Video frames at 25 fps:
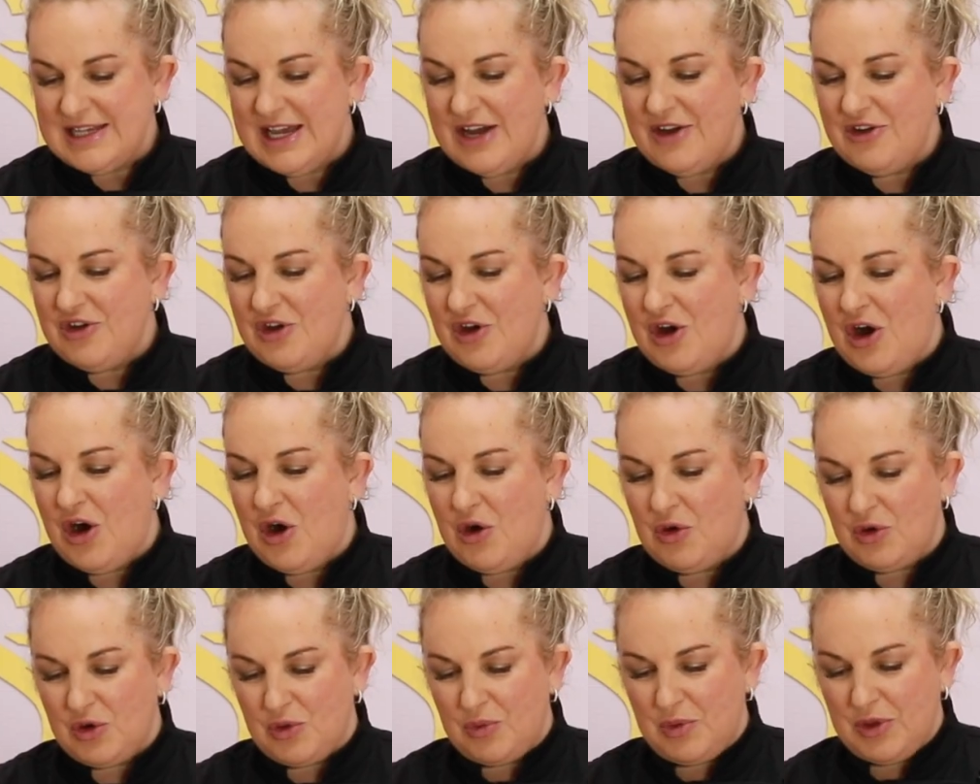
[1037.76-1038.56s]
how you
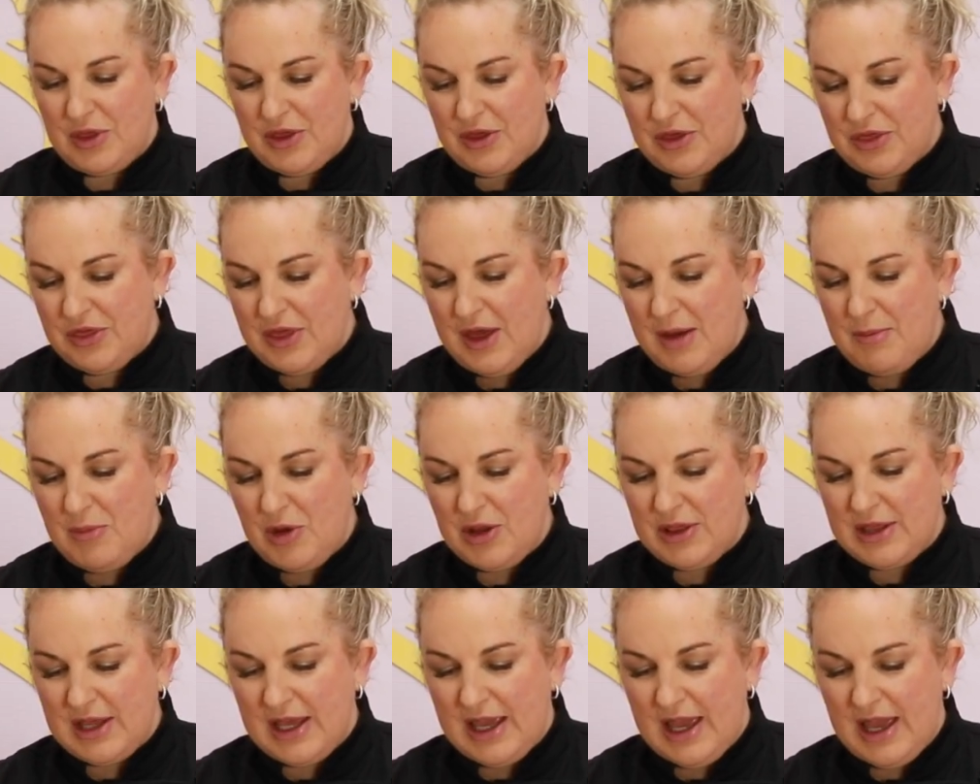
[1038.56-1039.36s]
hold it with your thumb
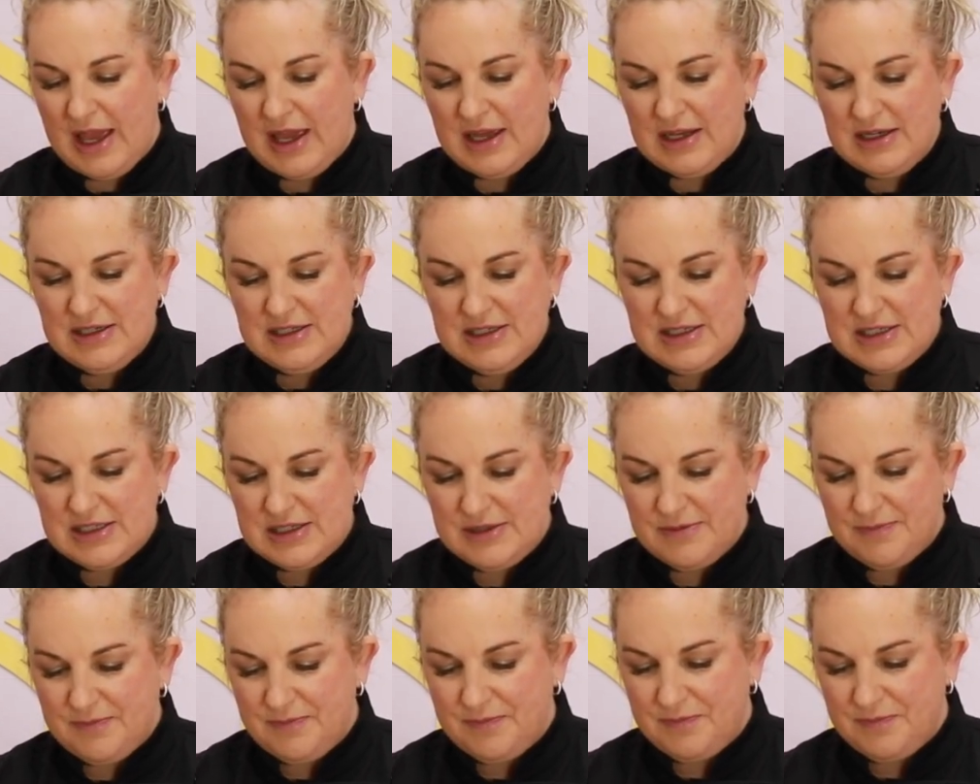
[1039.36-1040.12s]
on the end.